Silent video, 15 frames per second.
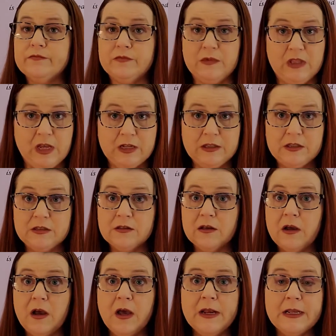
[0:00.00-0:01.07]
That's
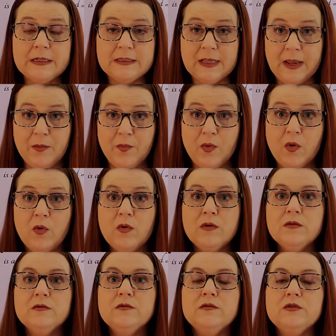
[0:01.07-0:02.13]
an example.
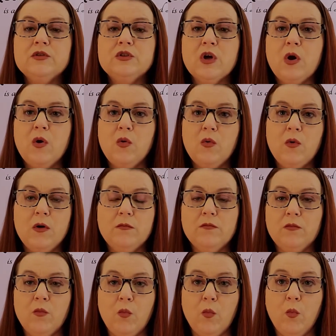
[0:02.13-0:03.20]
So
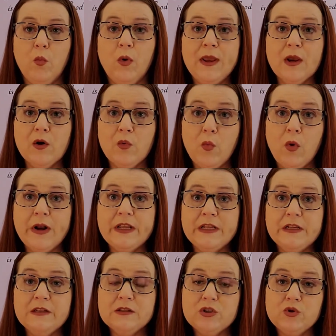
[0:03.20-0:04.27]
we are
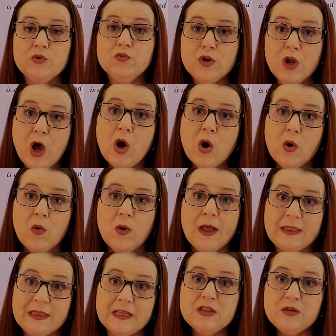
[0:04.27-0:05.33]
wanting to know
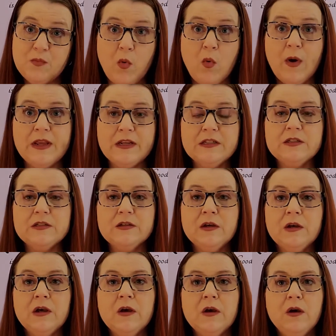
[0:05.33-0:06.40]
at this point,
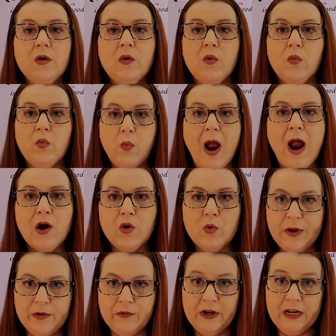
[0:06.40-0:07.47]
why are
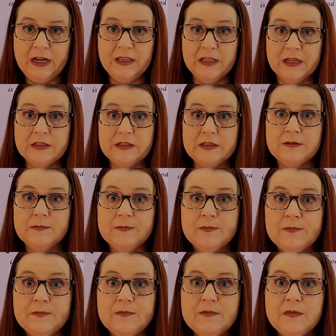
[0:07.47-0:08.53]
we reading this?
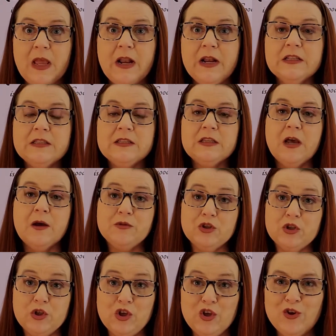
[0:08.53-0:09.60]
And it's up
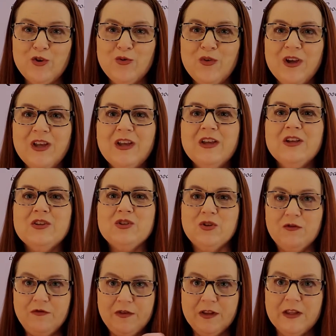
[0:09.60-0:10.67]
to you
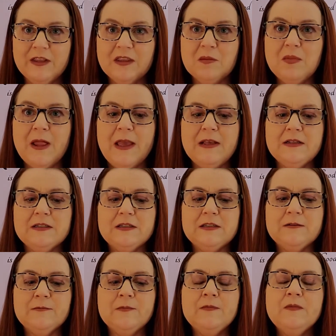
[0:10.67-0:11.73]
to fill in the blanks.
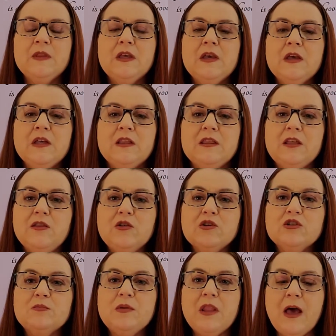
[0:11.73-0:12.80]
Then
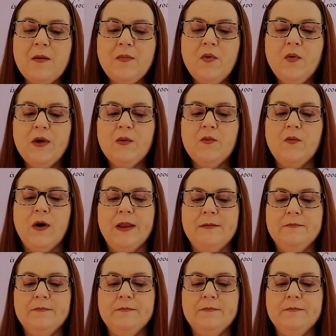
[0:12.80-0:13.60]
there's plot point 1.